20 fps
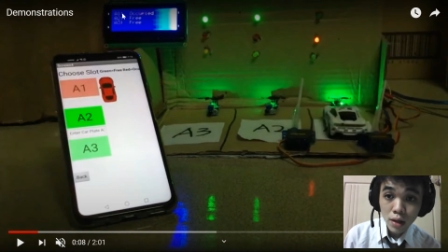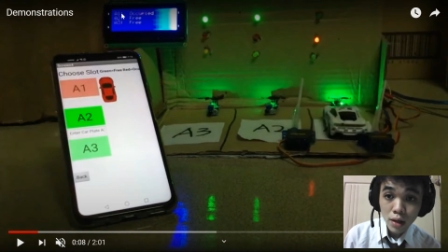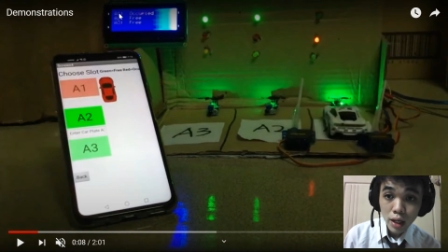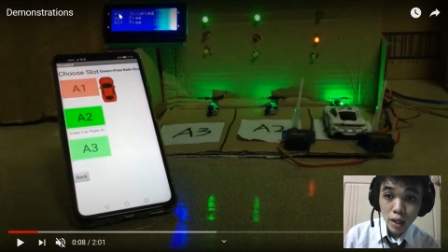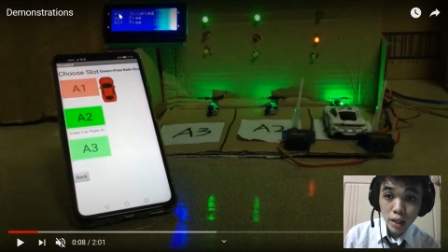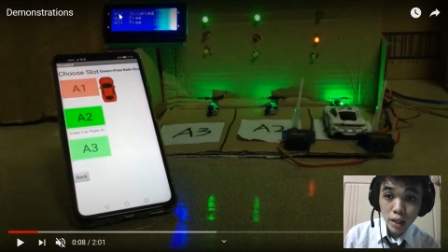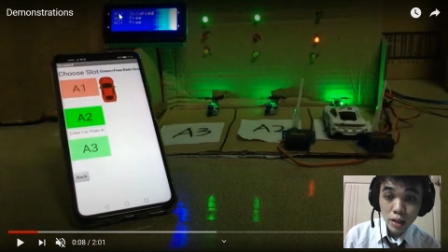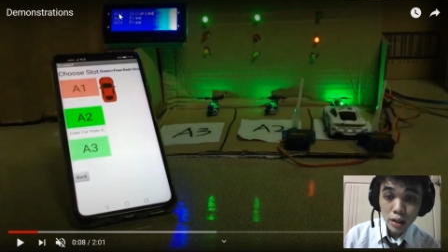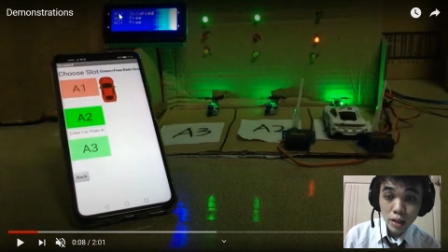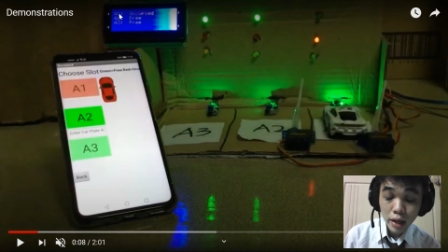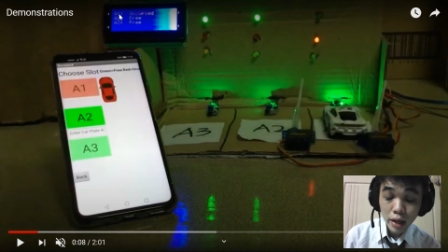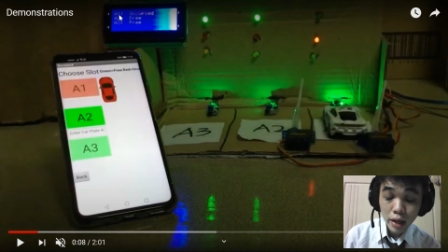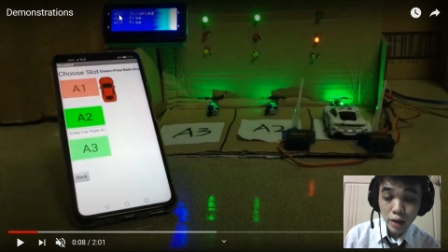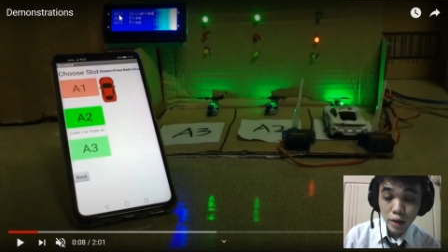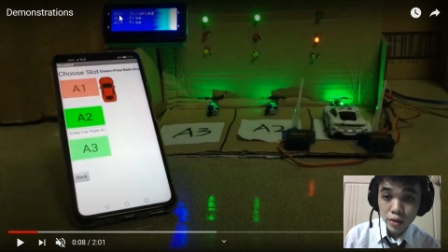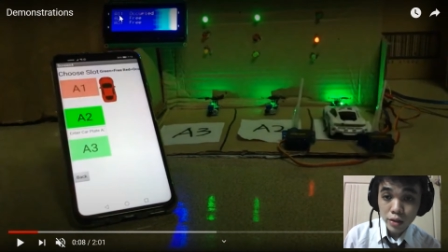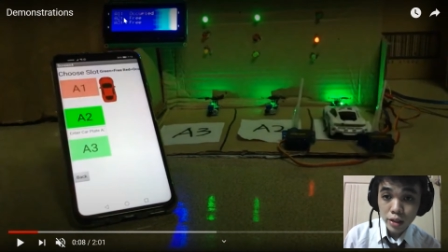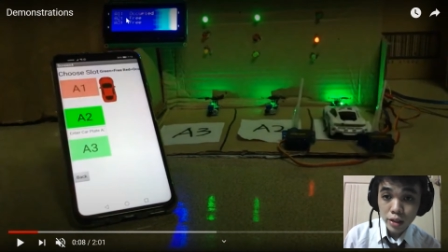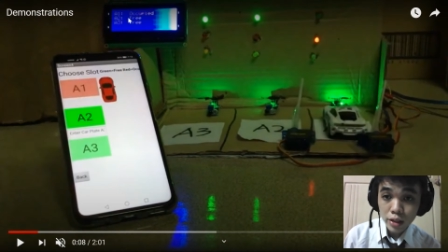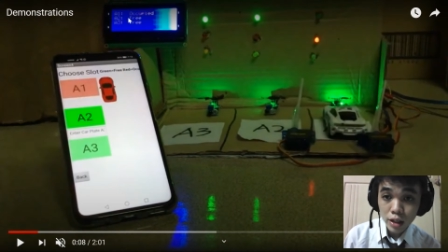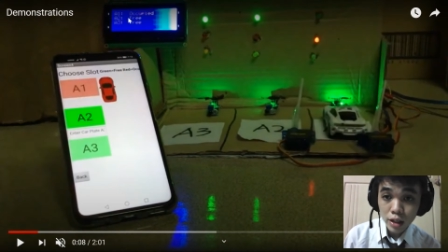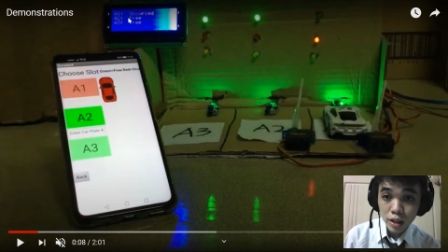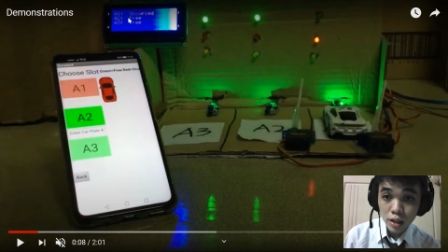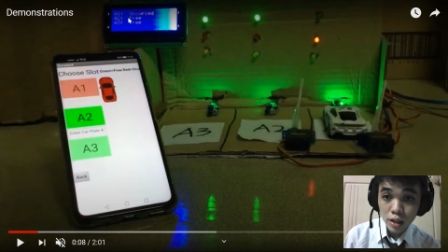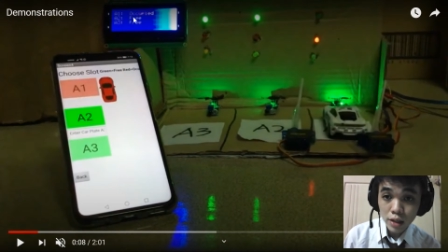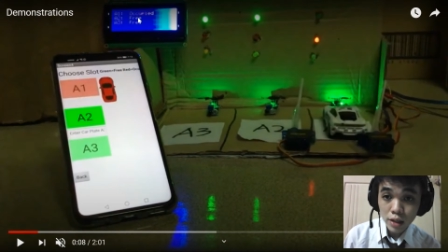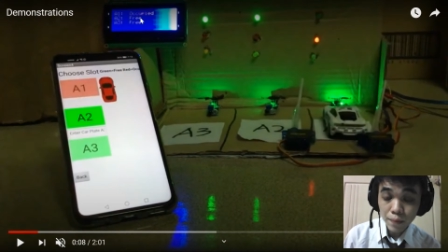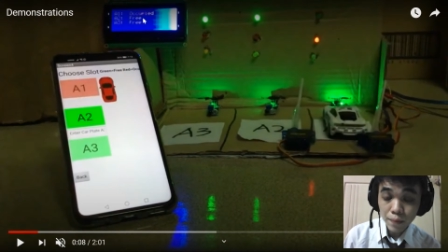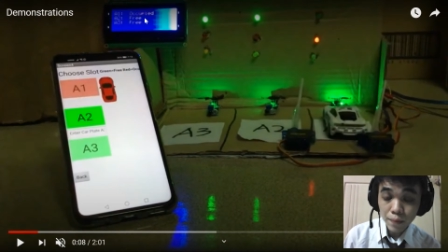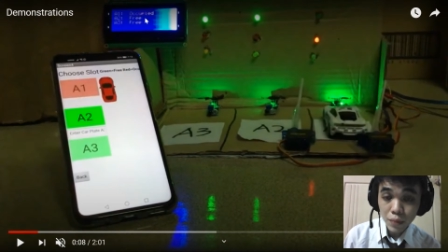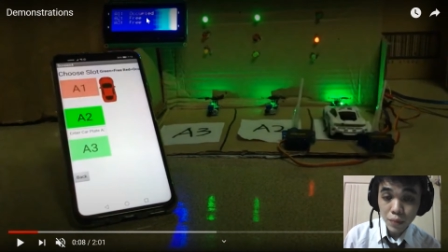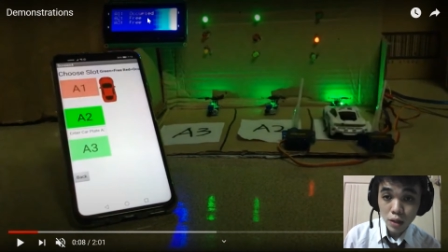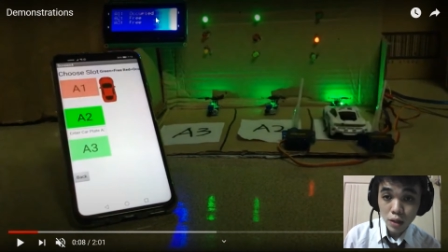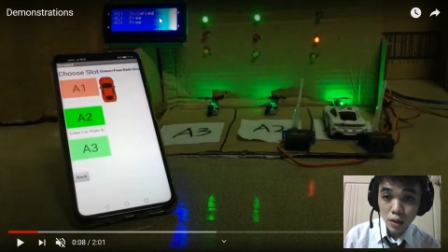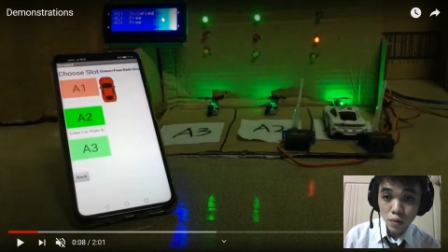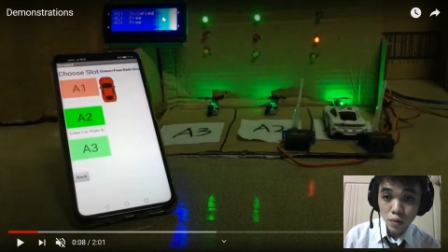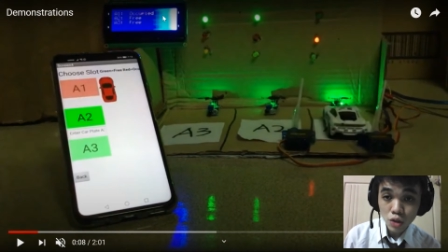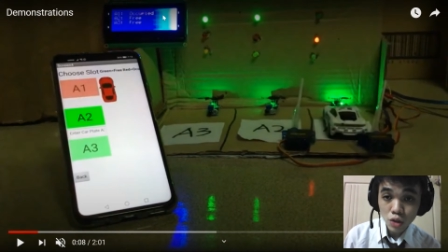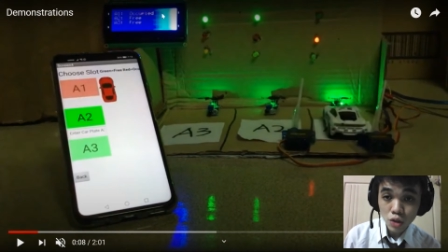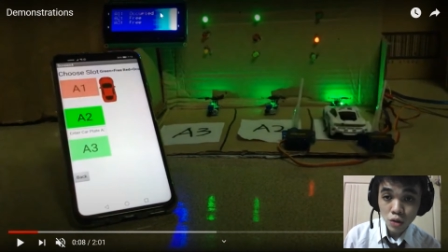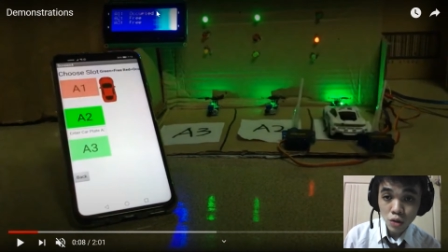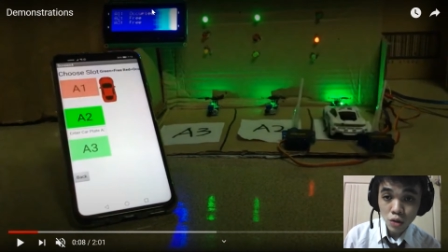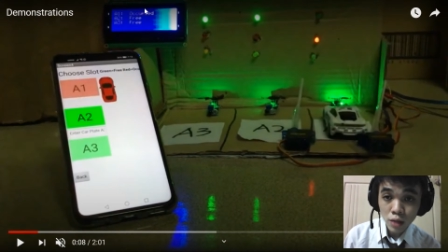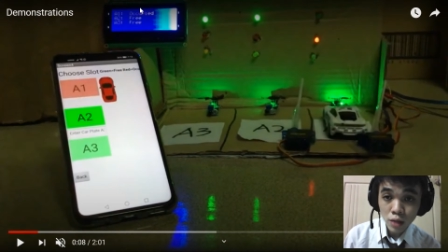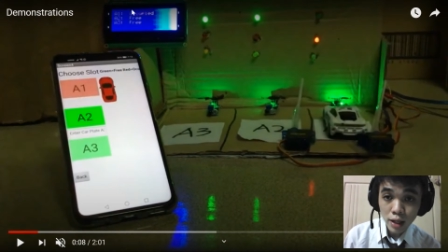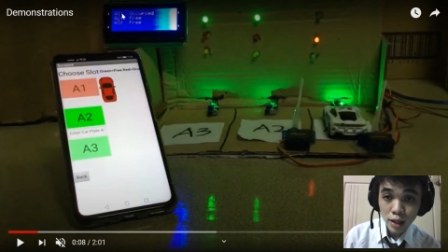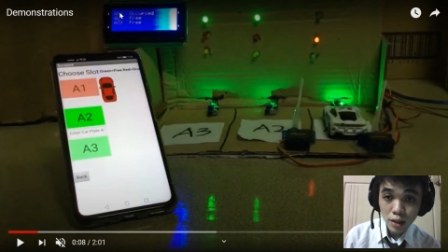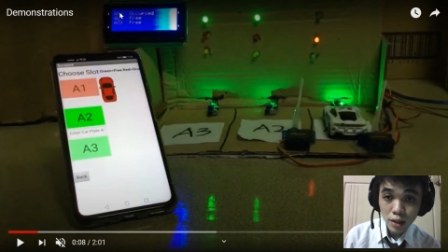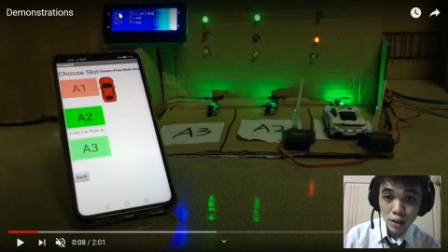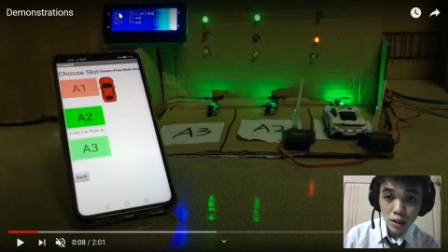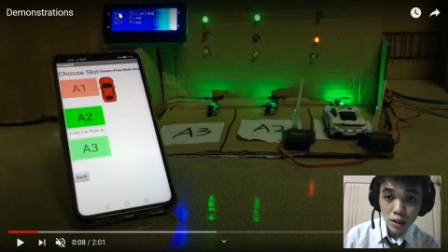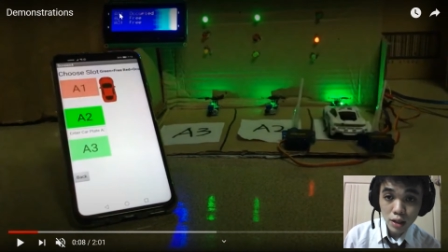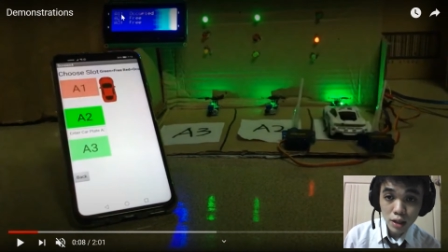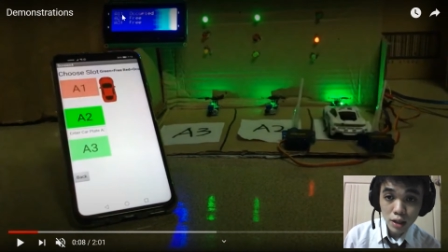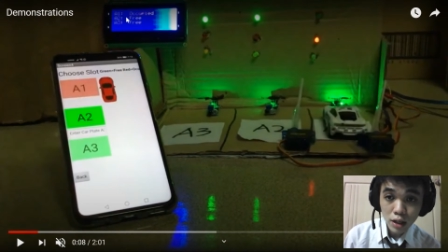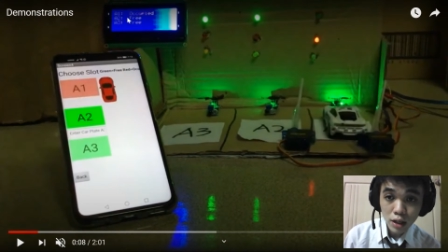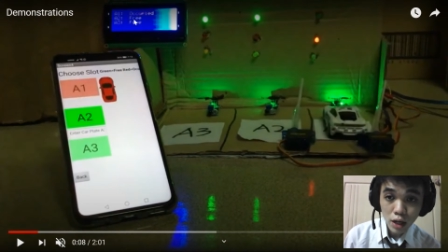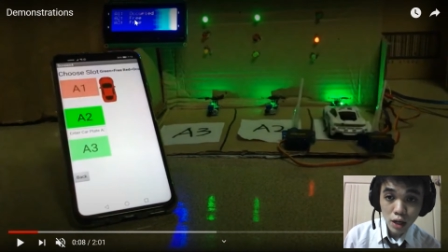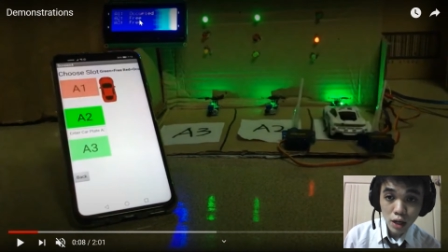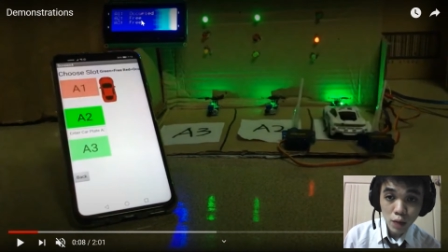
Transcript: and the LCD show that the